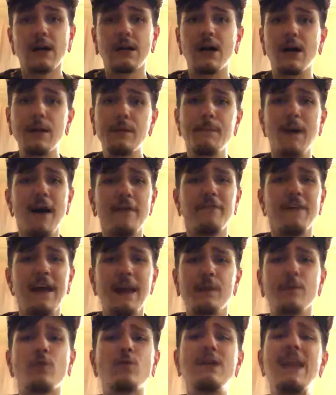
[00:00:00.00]
Cause my
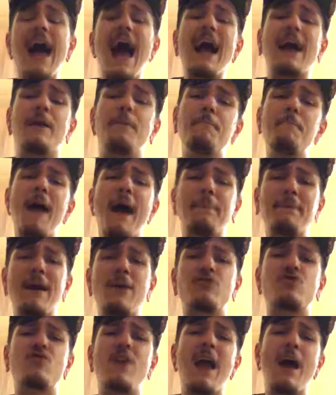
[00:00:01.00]
veins look like a mapped
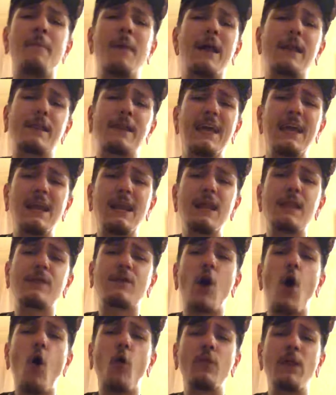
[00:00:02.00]
out trail My skin is
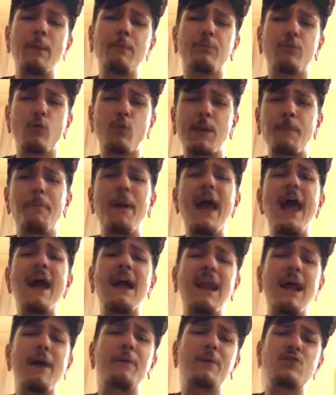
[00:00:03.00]
cold and bruised and
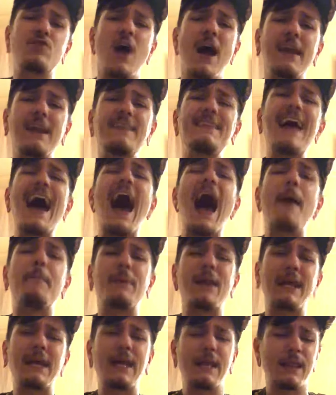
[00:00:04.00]
pale I was trying to die,
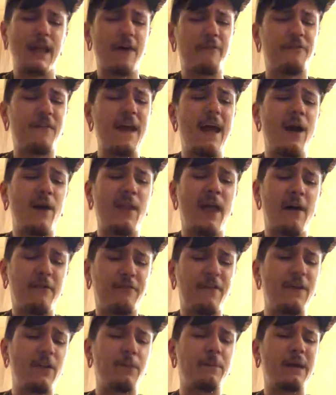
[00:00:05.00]
but I guess I failed I
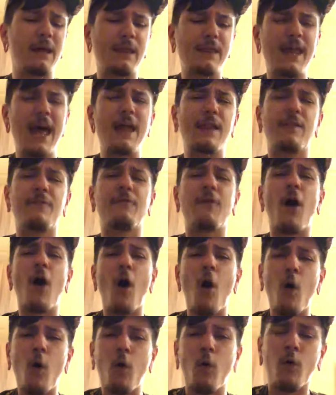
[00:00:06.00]
failed the biggest test of
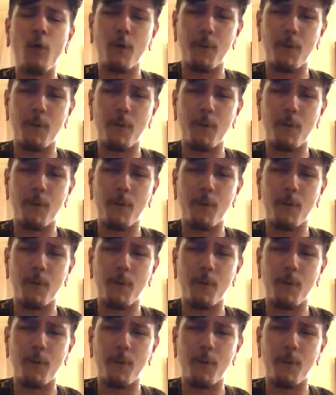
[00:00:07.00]
all